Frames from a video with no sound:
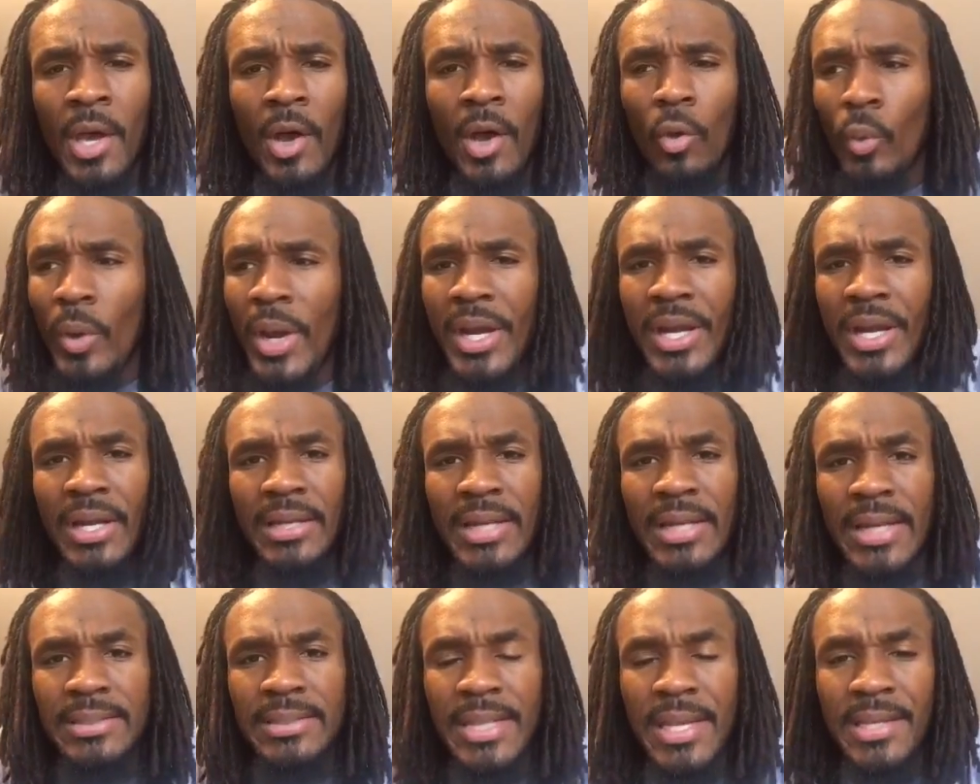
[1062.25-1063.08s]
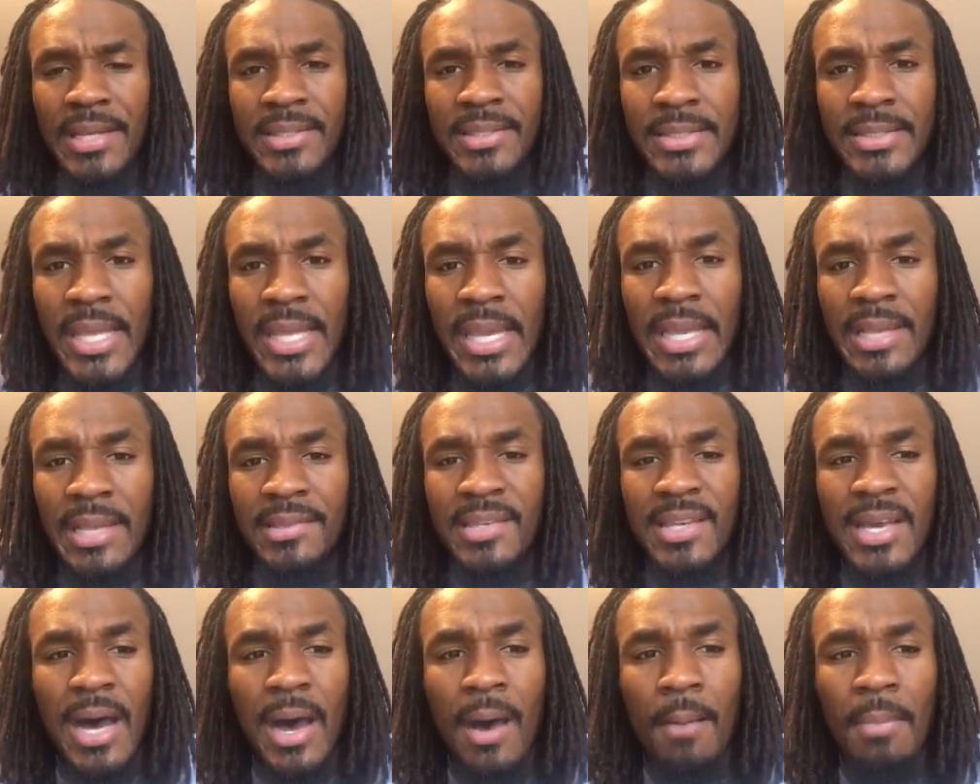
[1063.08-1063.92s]
We didn't let these deacons
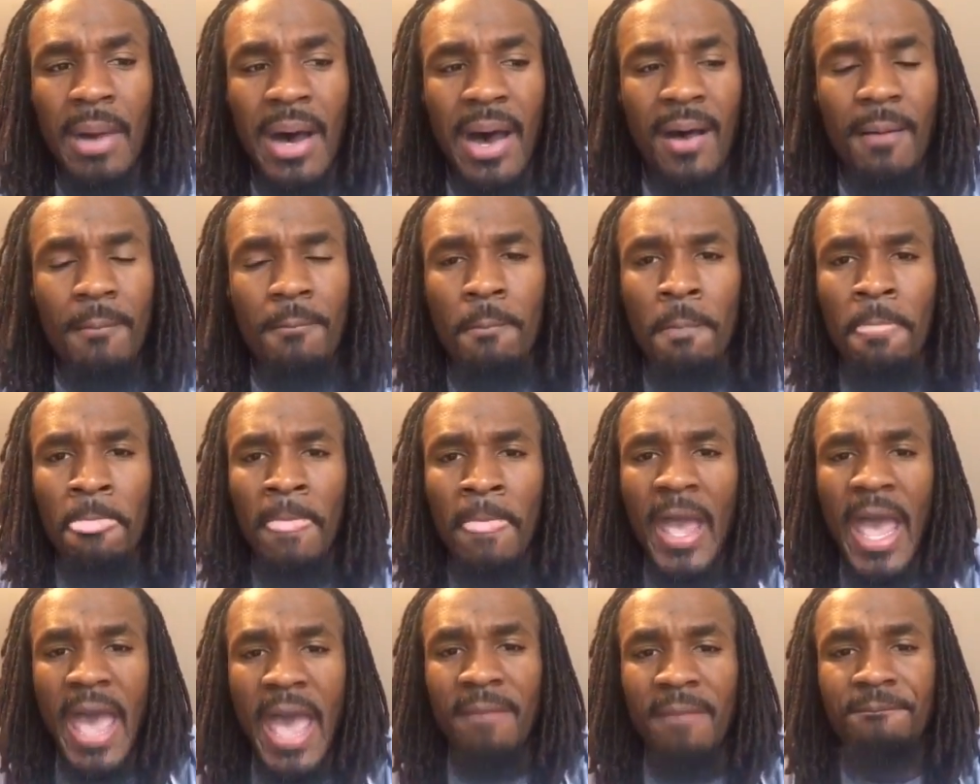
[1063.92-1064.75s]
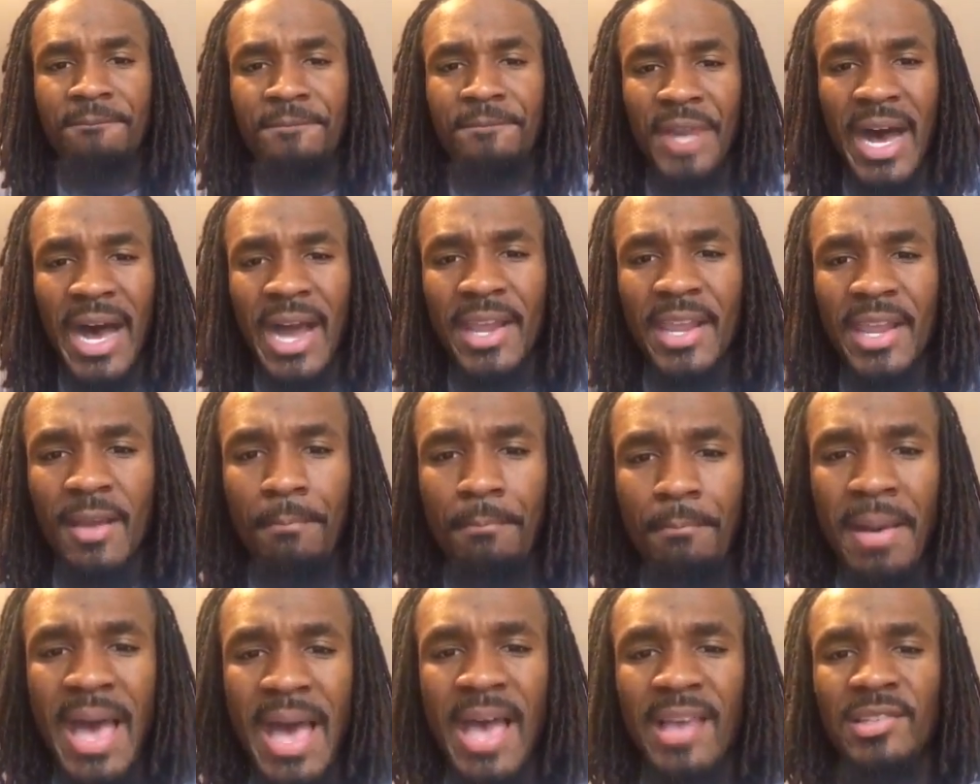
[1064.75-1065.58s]
come up and fire
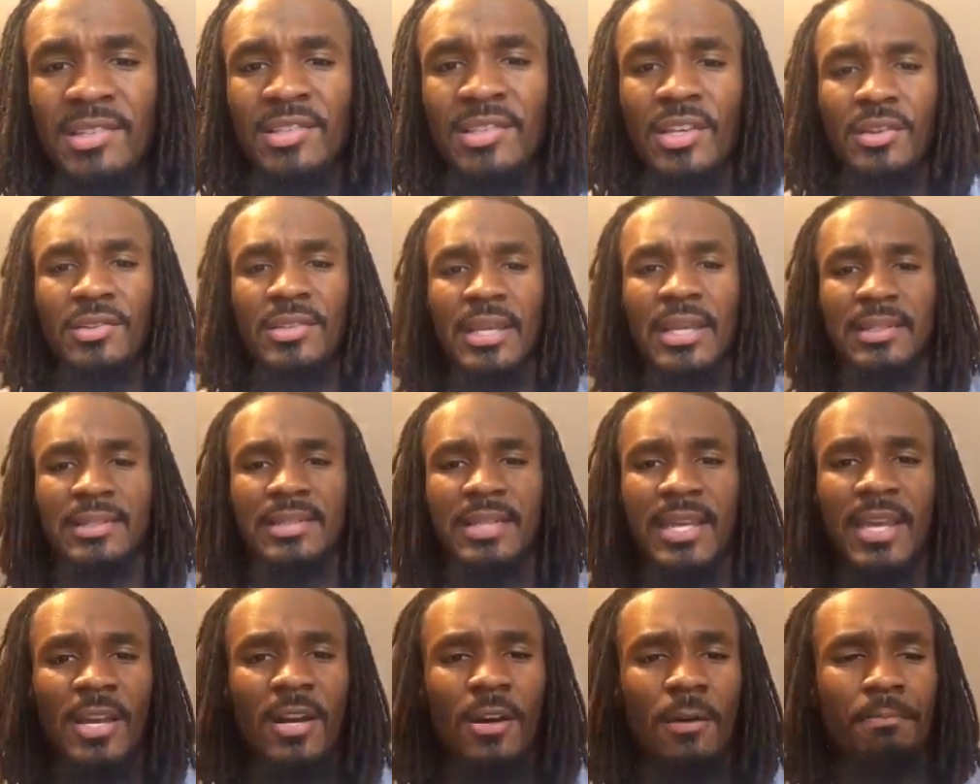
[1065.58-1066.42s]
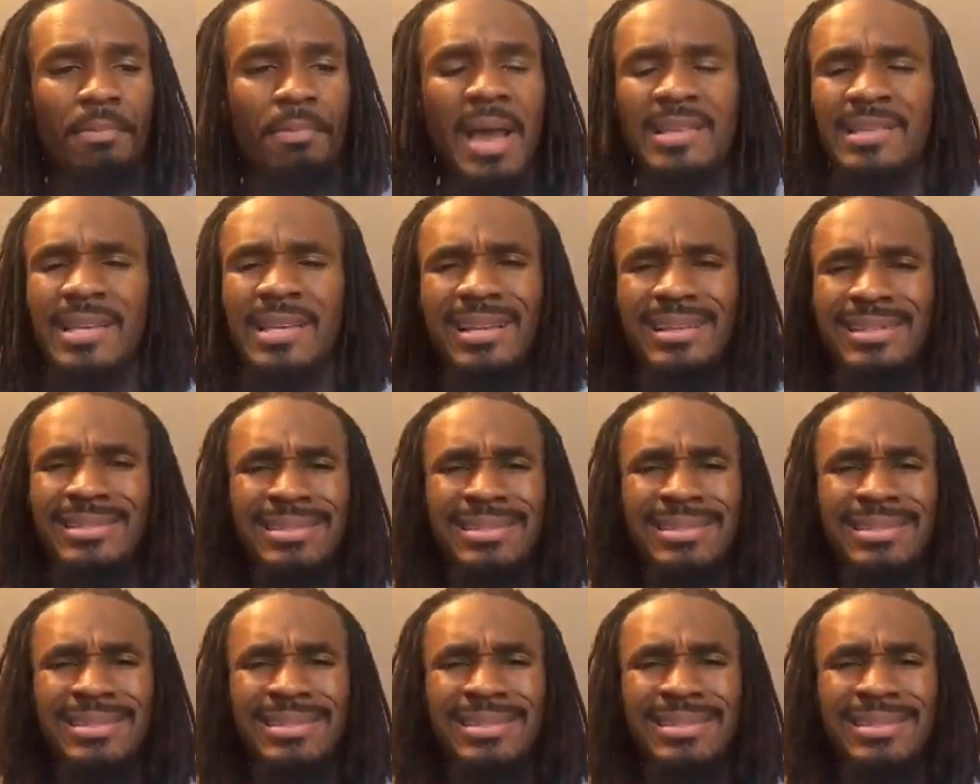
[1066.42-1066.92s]
pastors and kill pastors.